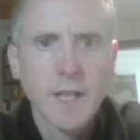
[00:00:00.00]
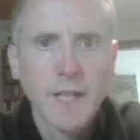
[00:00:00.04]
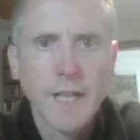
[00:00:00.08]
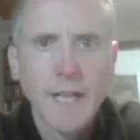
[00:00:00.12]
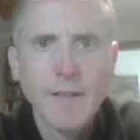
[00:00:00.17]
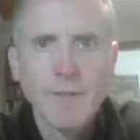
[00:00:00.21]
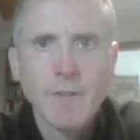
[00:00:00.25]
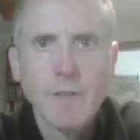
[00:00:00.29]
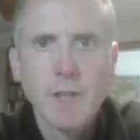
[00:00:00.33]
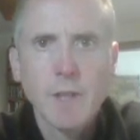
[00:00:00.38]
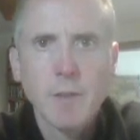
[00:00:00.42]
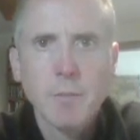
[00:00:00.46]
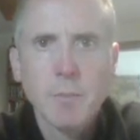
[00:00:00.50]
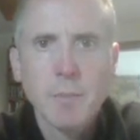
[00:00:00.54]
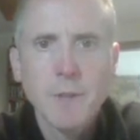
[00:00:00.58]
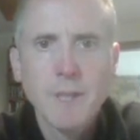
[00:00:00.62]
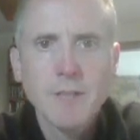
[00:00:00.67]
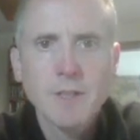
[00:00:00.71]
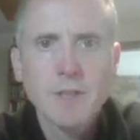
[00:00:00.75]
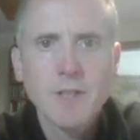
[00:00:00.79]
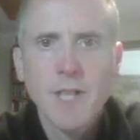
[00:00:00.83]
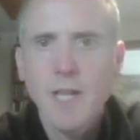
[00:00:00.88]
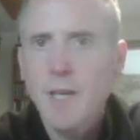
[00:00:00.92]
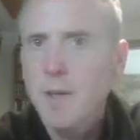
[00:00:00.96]
Okay, if you can
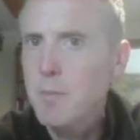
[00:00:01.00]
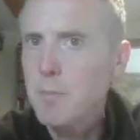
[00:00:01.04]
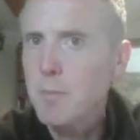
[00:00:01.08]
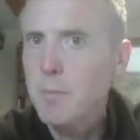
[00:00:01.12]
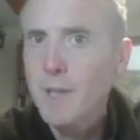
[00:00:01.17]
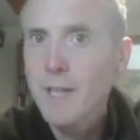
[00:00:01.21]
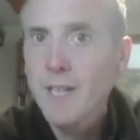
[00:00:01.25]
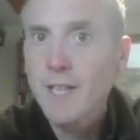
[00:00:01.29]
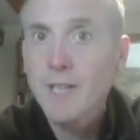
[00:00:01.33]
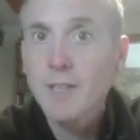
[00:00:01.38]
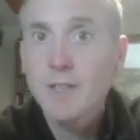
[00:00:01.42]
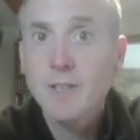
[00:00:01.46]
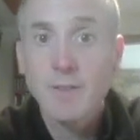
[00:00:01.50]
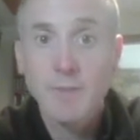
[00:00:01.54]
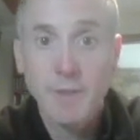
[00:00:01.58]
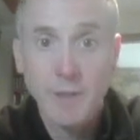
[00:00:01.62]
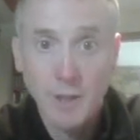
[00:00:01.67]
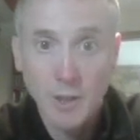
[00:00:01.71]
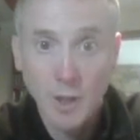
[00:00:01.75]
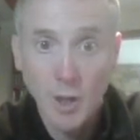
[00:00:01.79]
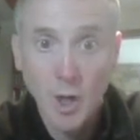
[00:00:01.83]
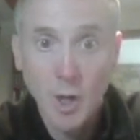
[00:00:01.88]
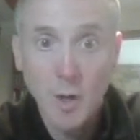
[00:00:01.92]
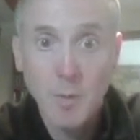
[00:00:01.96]
print it, brilliant. If you
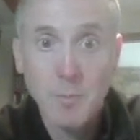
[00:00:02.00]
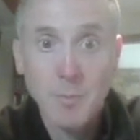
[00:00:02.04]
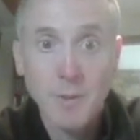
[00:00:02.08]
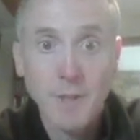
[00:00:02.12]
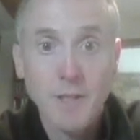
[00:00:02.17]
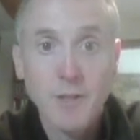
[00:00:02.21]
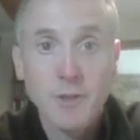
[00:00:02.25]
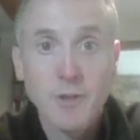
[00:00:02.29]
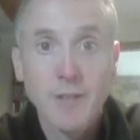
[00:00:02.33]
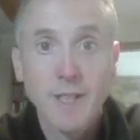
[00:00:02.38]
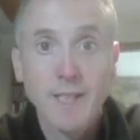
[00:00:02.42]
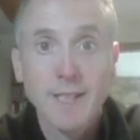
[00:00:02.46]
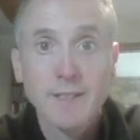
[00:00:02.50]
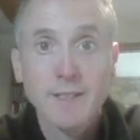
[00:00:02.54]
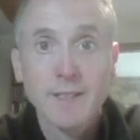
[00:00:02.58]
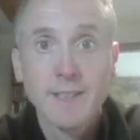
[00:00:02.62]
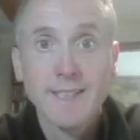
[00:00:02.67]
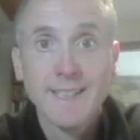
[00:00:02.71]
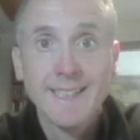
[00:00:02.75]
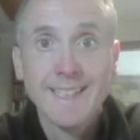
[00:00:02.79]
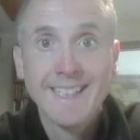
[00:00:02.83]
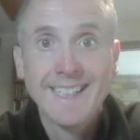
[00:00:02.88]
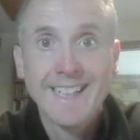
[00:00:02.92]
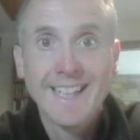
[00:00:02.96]
can't print it,
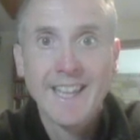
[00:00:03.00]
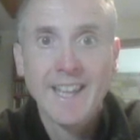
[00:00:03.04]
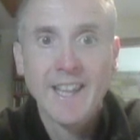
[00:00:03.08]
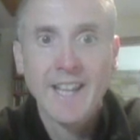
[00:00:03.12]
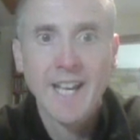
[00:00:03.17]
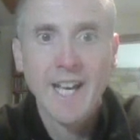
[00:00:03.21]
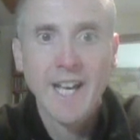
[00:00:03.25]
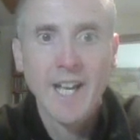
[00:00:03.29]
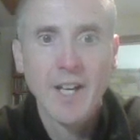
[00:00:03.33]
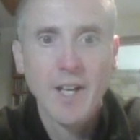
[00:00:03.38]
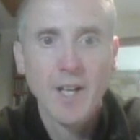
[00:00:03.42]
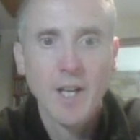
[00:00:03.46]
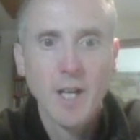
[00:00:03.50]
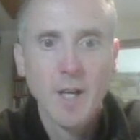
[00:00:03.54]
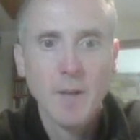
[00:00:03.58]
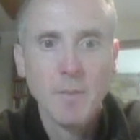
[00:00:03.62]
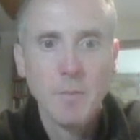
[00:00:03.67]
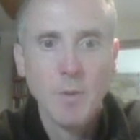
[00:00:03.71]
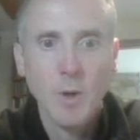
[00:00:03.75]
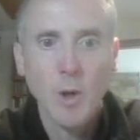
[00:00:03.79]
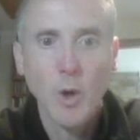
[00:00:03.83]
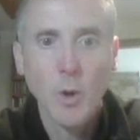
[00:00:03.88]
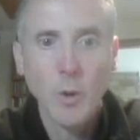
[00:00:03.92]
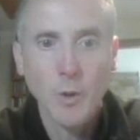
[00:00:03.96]

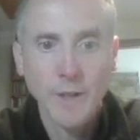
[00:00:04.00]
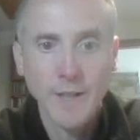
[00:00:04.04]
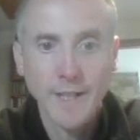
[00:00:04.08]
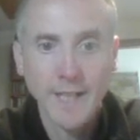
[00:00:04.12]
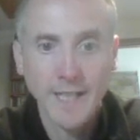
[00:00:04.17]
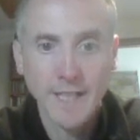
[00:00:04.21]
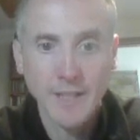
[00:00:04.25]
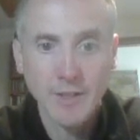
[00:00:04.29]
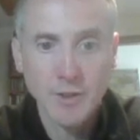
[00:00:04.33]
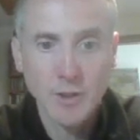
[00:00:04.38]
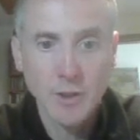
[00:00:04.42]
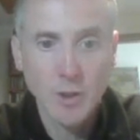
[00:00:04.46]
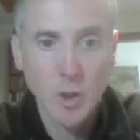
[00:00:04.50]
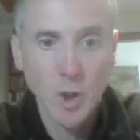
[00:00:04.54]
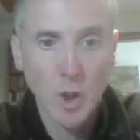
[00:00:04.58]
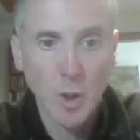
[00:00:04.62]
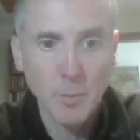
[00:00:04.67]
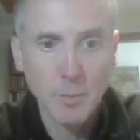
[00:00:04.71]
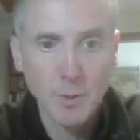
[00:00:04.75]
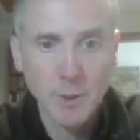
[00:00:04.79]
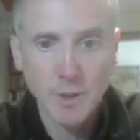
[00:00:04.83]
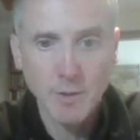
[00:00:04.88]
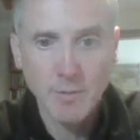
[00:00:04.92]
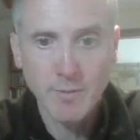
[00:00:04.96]
then all you need is a
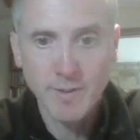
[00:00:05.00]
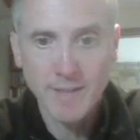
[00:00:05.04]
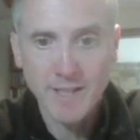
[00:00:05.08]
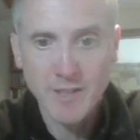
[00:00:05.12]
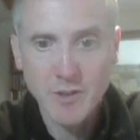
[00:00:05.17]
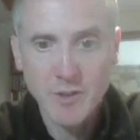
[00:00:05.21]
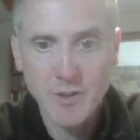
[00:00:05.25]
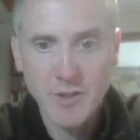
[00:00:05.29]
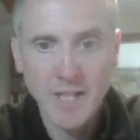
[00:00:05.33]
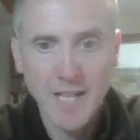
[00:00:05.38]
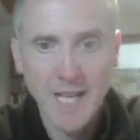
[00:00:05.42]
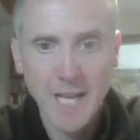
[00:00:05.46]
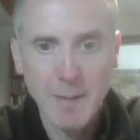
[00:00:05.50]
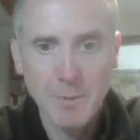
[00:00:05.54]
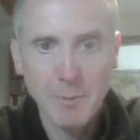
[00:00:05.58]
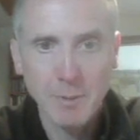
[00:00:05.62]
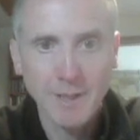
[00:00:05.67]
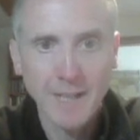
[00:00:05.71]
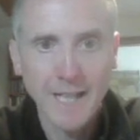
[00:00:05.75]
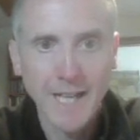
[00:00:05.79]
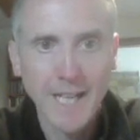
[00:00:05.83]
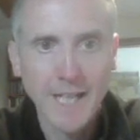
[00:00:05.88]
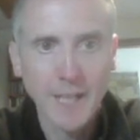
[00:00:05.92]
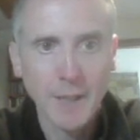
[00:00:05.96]
copy of this
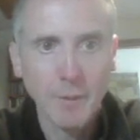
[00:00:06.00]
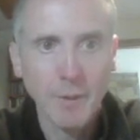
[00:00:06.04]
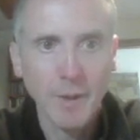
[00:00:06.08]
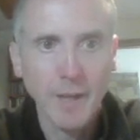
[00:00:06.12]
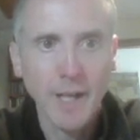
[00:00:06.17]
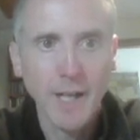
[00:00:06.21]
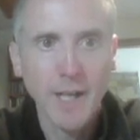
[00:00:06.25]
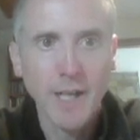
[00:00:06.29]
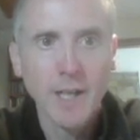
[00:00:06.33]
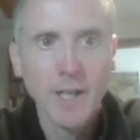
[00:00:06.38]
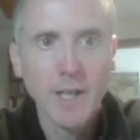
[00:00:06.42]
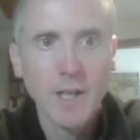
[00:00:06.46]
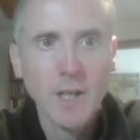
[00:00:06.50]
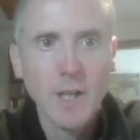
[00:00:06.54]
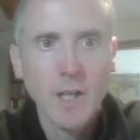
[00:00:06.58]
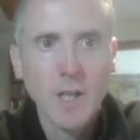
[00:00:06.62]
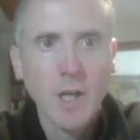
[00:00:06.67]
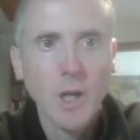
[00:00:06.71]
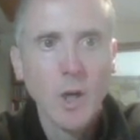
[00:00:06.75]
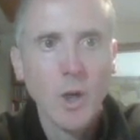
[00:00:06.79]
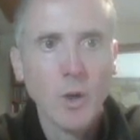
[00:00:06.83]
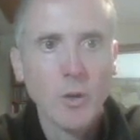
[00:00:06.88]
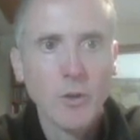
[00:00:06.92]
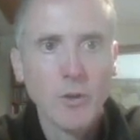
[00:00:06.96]
table anyway,
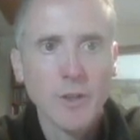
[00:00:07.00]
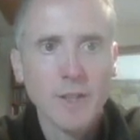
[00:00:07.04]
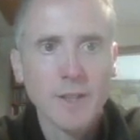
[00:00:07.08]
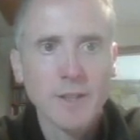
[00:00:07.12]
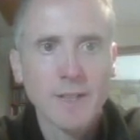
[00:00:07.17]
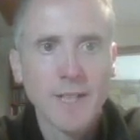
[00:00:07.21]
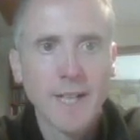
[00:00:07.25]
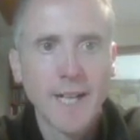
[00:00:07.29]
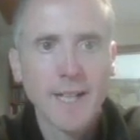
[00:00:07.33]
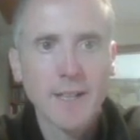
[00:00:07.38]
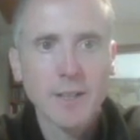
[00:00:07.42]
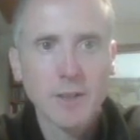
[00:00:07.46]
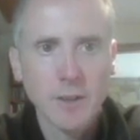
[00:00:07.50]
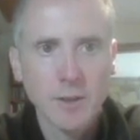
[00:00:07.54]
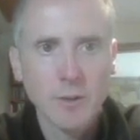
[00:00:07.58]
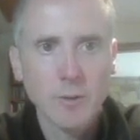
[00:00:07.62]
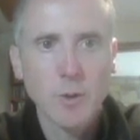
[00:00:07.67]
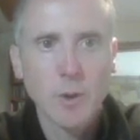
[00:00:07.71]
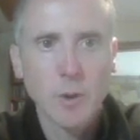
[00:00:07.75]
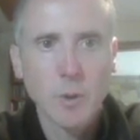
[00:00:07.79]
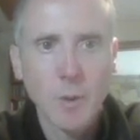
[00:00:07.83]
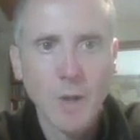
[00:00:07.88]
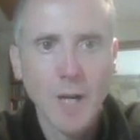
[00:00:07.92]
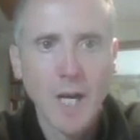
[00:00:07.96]
under the title of
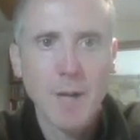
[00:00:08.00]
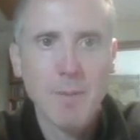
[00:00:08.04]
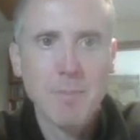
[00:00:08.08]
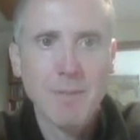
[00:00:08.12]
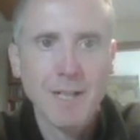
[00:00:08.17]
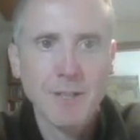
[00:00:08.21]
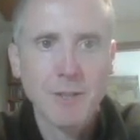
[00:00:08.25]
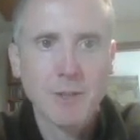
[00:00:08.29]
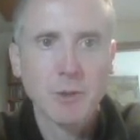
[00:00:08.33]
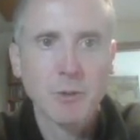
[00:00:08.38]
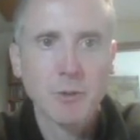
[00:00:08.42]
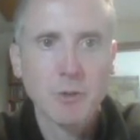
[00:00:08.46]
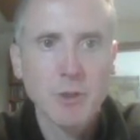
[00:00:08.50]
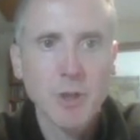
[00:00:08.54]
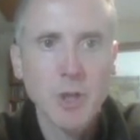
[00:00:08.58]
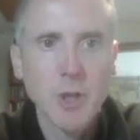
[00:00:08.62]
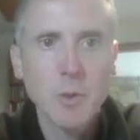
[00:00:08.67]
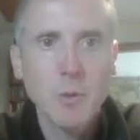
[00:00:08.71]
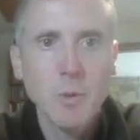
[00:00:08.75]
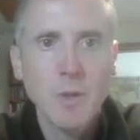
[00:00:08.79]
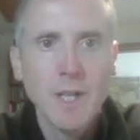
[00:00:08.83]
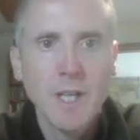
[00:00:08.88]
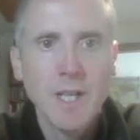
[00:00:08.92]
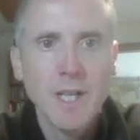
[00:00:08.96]
Required Practical
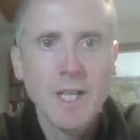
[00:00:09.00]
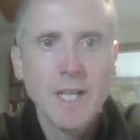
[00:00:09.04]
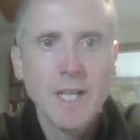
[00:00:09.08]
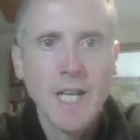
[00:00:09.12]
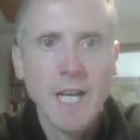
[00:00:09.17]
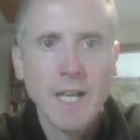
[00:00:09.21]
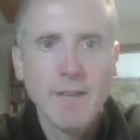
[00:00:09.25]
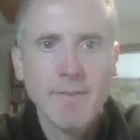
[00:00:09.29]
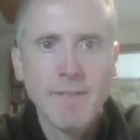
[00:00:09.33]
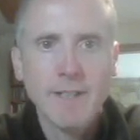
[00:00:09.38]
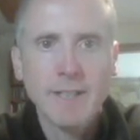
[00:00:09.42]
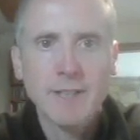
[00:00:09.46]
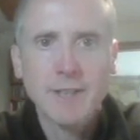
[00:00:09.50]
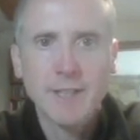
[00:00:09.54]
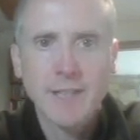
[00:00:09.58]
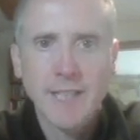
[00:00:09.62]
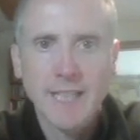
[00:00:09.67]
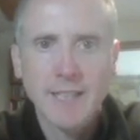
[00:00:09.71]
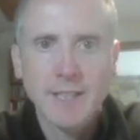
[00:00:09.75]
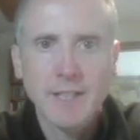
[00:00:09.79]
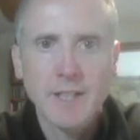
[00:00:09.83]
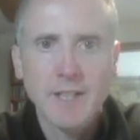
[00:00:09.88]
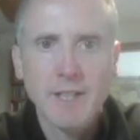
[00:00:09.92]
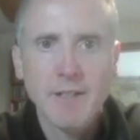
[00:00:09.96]
2,
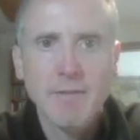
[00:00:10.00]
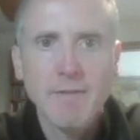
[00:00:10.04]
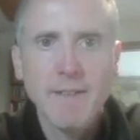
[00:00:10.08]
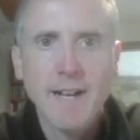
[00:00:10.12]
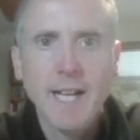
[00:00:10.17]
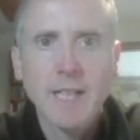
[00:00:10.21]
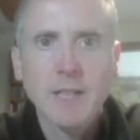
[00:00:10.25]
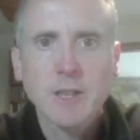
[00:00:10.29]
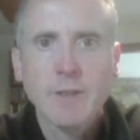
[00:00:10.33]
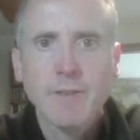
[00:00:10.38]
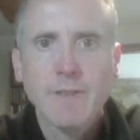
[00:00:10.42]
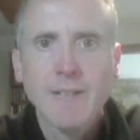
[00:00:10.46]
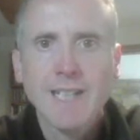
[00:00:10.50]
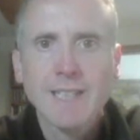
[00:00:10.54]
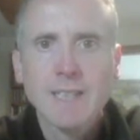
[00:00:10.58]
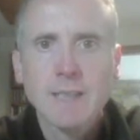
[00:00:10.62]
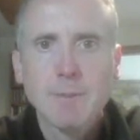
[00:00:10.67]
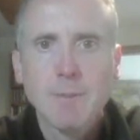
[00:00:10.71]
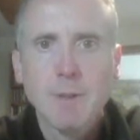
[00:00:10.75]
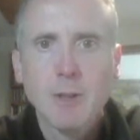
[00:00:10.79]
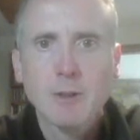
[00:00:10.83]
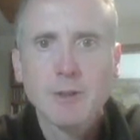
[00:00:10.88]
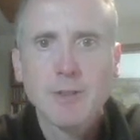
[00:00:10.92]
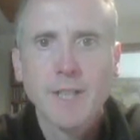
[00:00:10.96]
Investigating the Effect of an
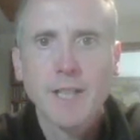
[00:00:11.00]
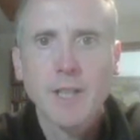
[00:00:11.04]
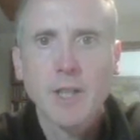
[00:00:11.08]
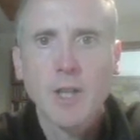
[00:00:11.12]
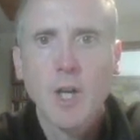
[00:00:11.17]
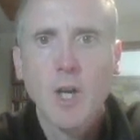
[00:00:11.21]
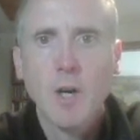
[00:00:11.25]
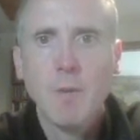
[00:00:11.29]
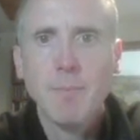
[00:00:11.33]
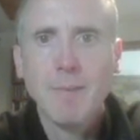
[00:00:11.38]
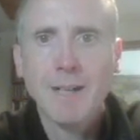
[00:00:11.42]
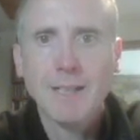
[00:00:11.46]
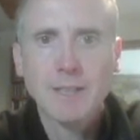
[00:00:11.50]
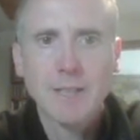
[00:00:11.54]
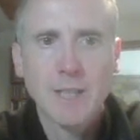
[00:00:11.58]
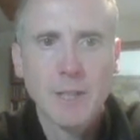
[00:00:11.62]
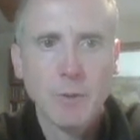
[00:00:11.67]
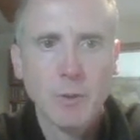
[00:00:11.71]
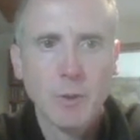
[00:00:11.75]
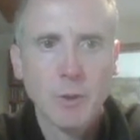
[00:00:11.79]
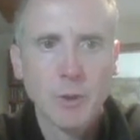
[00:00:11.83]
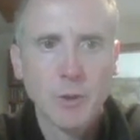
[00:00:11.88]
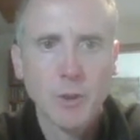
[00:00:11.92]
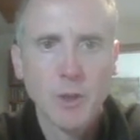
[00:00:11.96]
Antibiotic on
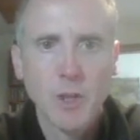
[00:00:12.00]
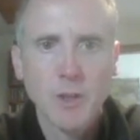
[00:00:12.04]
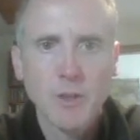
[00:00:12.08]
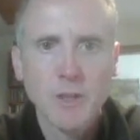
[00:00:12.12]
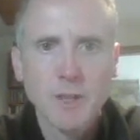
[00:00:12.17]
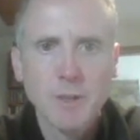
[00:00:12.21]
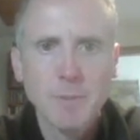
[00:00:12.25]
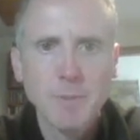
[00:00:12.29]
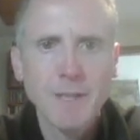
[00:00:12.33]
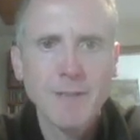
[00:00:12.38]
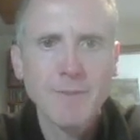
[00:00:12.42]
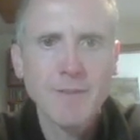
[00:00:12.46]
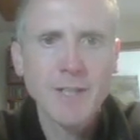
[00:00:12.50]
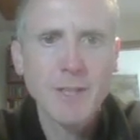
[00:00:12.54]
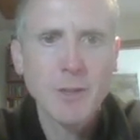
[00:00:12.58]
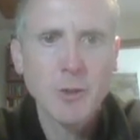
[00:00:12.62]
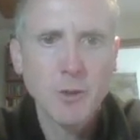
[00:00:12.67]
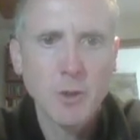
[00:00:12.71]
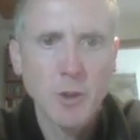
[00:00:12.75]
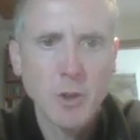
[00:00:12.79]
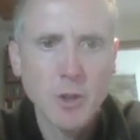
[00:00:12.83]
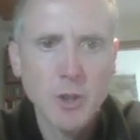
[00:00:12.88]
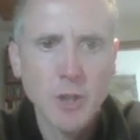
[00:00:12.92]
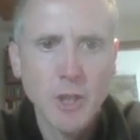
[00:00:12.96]
Bacterial Growth. There's a bit of an
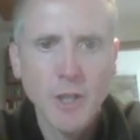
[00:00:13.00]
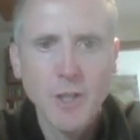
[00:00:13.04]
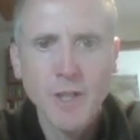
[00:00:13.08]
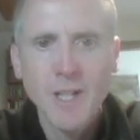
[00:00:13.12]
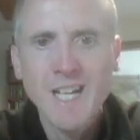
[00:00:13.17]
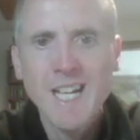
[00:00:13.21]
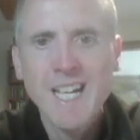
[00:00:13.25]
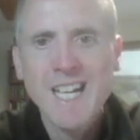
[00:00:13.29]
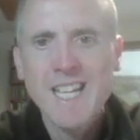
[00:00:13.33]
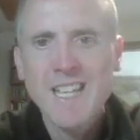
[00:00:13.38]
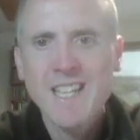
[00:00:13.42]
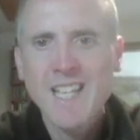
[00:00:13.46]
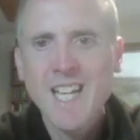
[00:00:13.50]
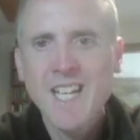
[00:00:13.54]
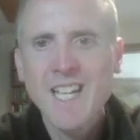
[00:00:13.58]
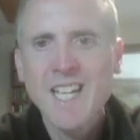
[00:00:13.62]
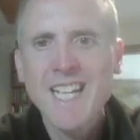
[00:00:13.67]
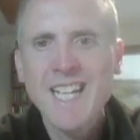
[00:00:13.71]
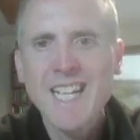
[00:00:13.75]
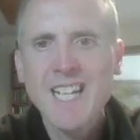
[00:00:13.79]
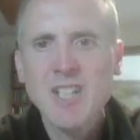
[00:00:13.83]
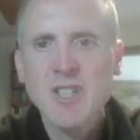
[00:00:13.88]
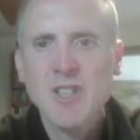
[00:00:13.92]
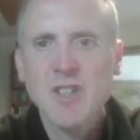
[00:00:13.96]
introduction, then
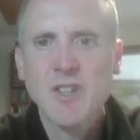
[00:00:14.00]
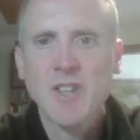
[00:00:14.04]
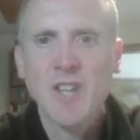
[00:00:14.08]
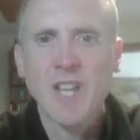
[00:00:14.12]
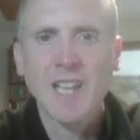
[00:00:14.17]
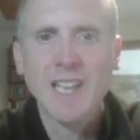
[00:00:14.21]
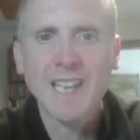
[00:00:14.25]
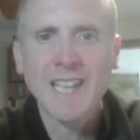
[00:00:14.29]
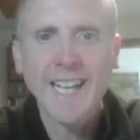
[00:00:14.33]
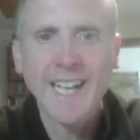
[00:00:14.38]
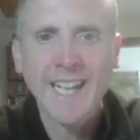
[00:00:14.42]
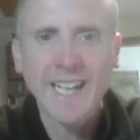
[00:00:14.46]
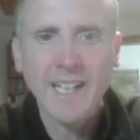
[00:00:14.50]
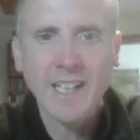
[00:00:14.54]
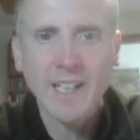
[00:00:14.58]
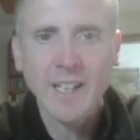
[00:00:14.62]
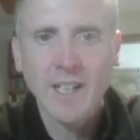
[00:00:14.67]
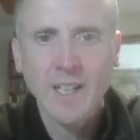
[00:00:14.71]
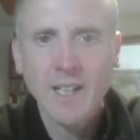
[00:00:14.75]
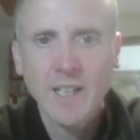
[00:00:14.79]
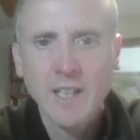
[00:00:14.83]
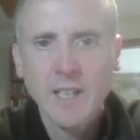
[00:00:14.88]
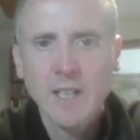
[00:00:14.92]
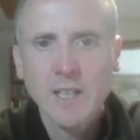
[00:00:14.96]
here's the
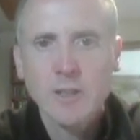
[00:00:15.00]
link.